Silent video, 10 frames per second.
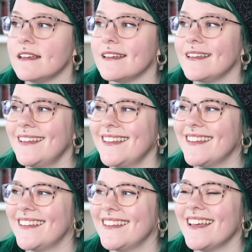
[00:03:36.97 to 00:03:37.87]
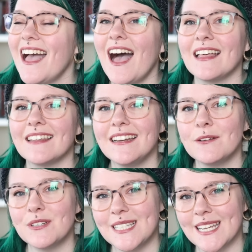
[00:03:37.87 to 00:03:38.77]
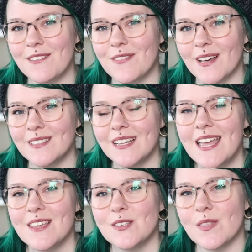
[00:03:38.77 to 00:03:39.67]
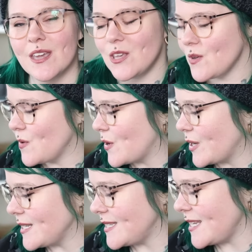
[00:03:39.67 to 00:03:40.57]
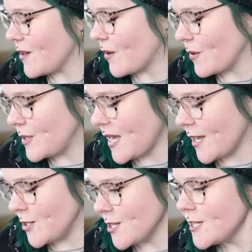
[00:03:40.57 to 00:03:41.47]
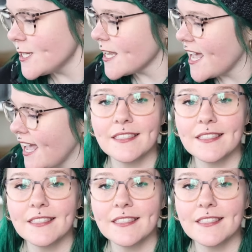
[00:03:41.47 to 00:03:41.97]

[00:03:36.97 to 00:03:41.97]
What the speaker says: I lined it with sticky felt so that you couldn't see the gross edges.